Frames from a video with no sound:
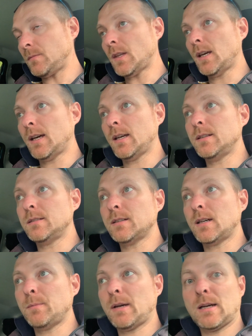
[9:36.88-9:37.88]
And
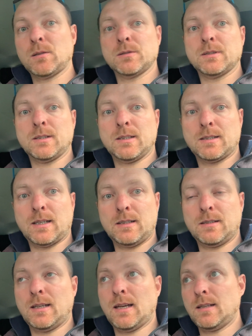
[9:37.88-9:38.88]
how long did it take
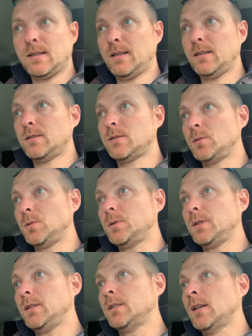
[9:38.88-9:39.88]
to get it
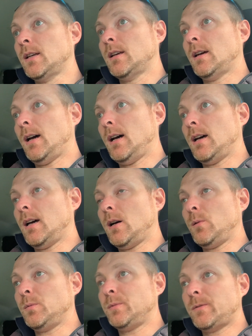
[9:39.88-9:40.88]
sorted?
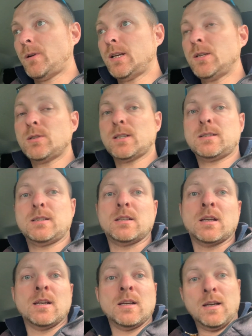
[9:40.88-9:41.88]
I would be very interested.
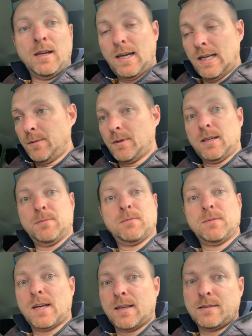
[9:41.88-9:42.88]
Anyway,
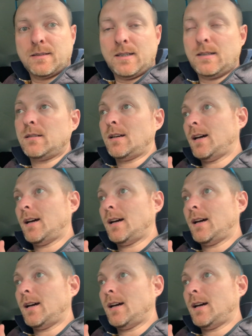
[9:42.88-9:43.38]
that's it.